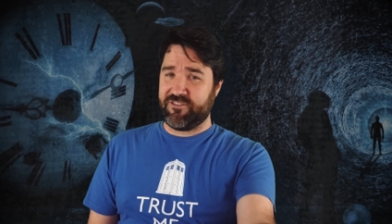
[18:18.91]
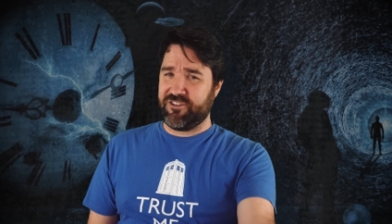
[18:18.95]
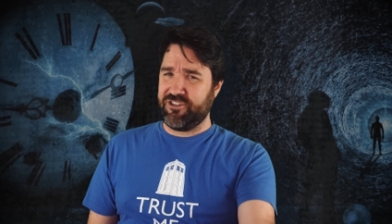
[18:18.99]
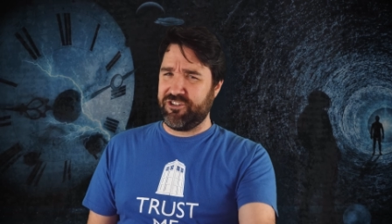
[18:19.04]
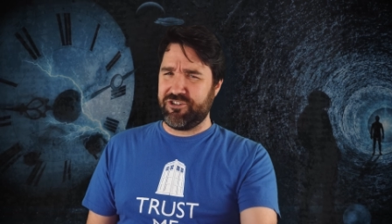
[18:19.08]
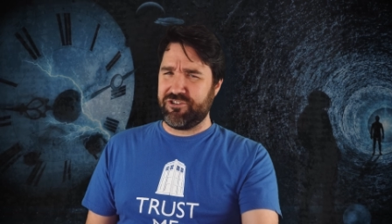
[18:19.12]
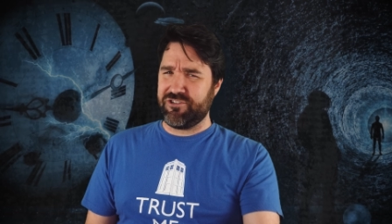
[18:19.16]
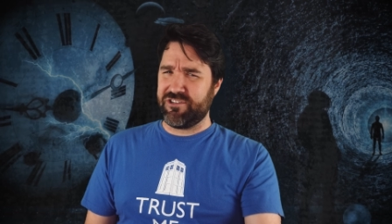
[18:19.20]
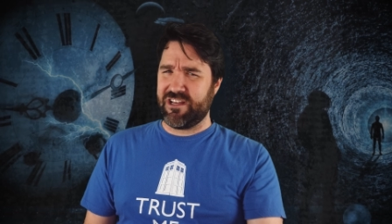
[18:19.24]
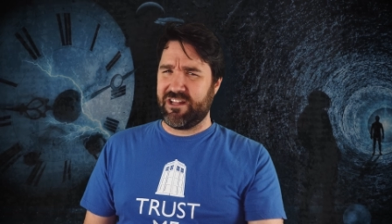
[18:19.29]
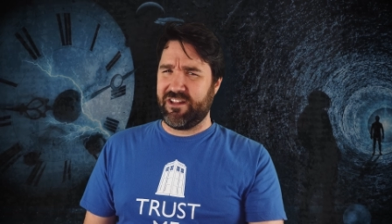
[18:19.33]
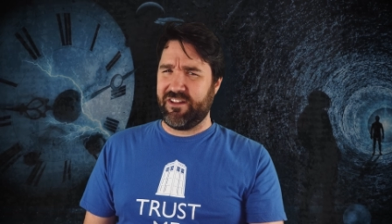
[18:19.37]
could
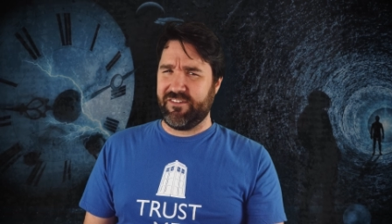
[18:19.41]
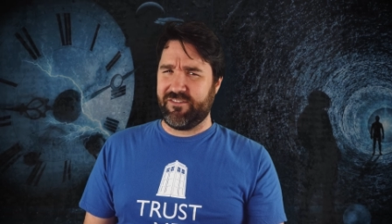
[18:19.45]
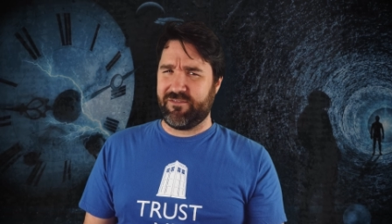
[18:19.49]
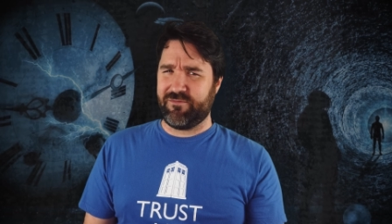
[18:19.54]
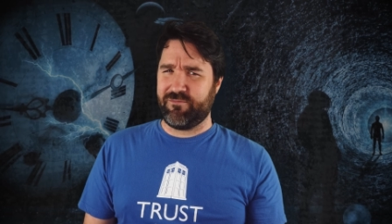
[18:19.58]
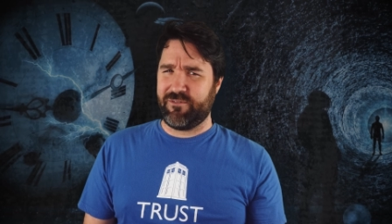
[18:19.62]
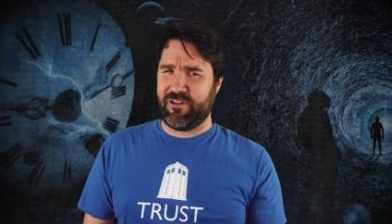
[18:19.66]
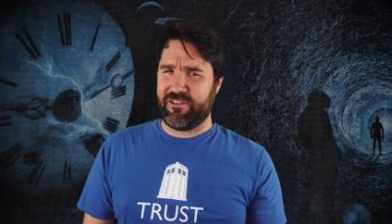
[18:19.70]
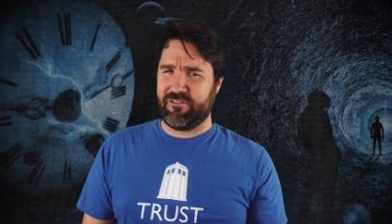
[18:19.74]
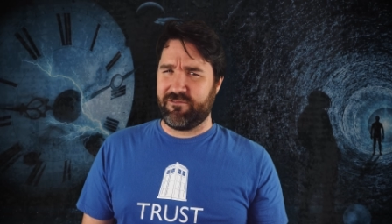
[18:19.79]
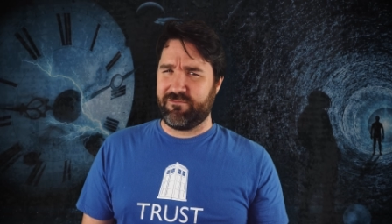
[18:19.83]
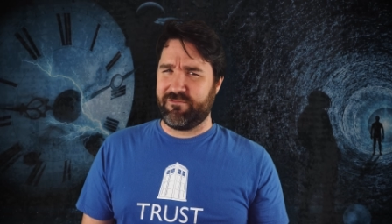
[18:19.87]
you tell us
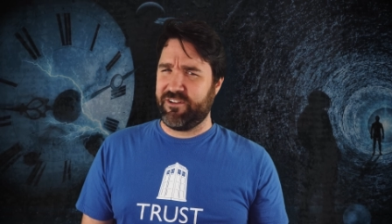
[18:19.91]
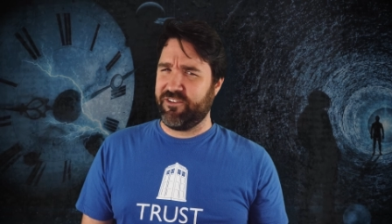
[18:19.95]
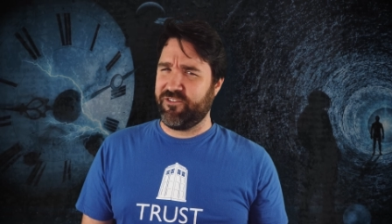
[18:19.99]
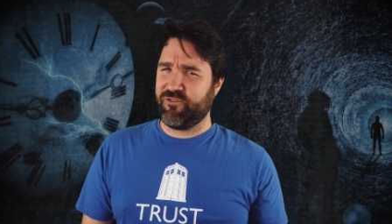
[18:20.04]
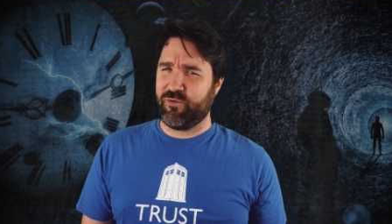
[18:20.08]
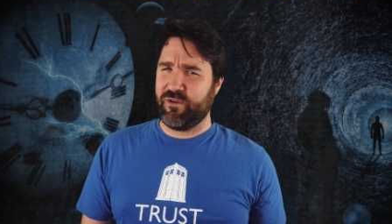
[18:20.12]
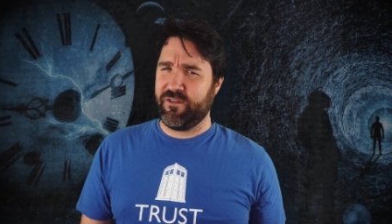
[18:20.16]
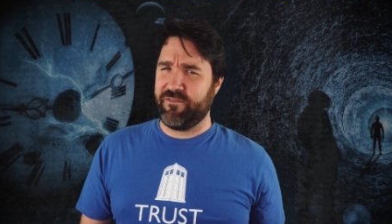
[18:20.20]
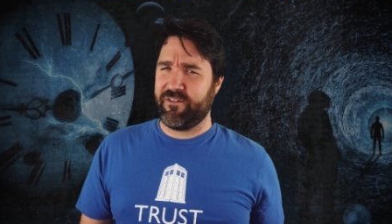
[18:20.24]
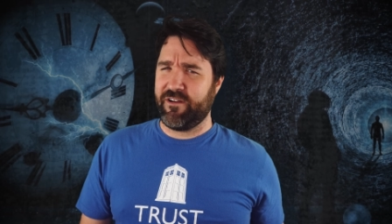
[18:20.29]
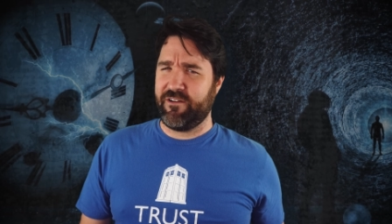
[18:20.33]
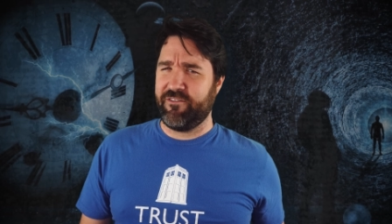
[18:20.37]
whether
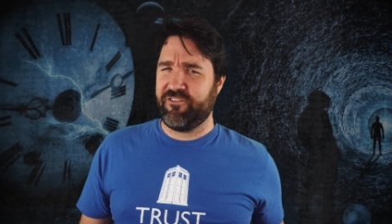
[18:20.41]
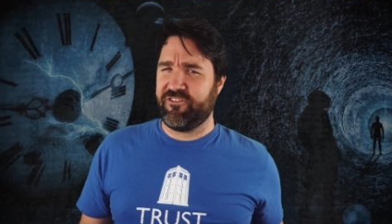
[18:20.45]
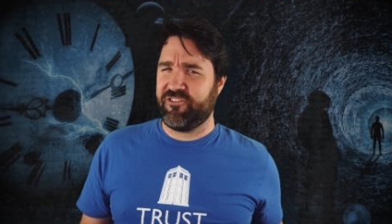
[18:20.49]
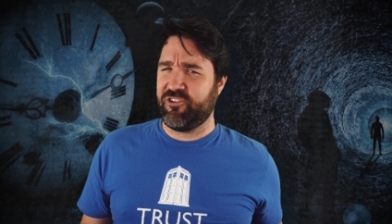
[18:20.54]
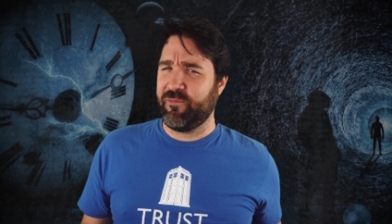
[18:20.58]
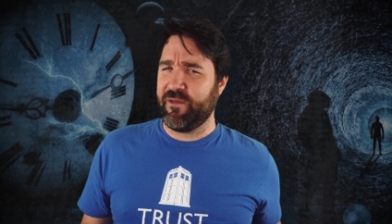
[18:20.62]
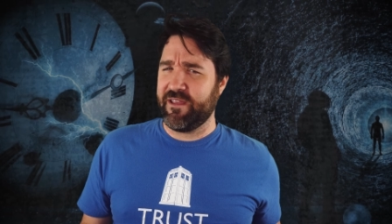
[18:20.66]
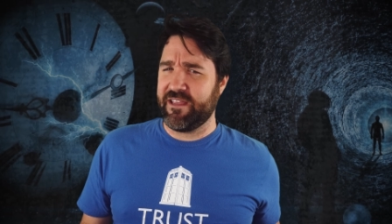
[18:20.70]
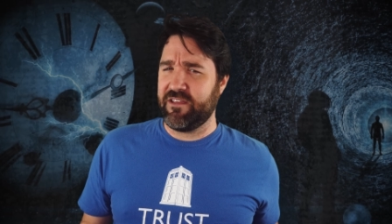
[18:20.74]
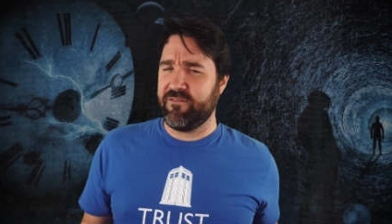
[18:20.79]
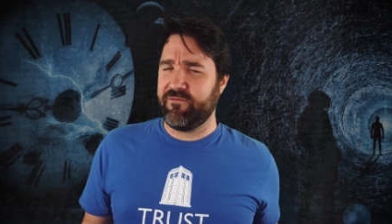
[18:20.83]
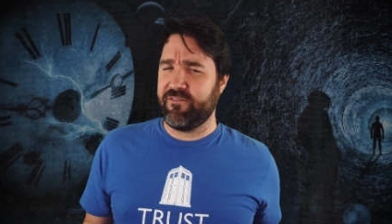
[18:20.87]
List25 is
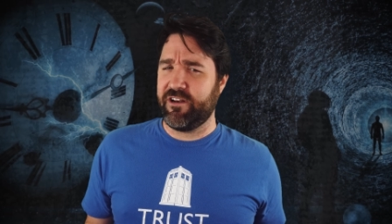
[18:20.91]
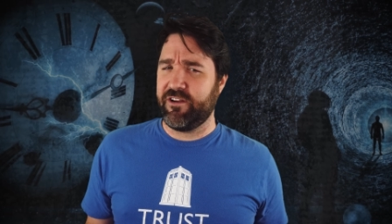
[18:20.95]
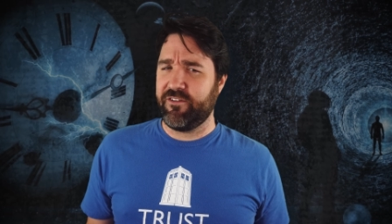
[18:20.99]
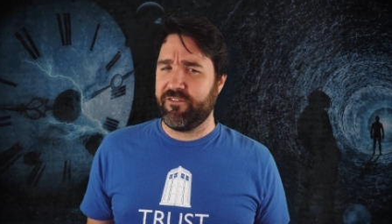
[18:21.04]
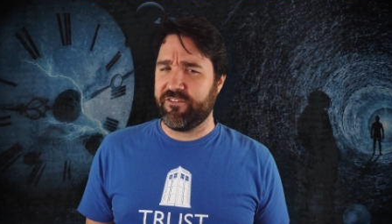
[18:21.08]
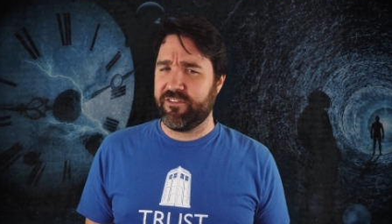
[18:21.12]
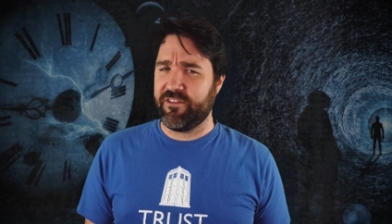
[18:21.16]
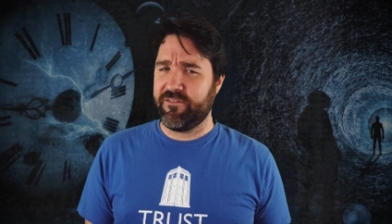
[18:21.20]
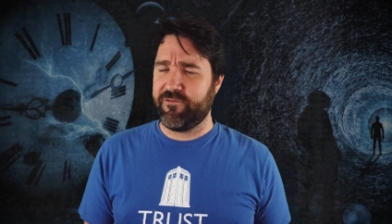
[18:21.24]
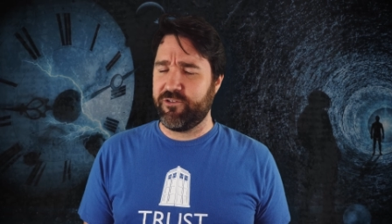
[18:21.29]
still making videos in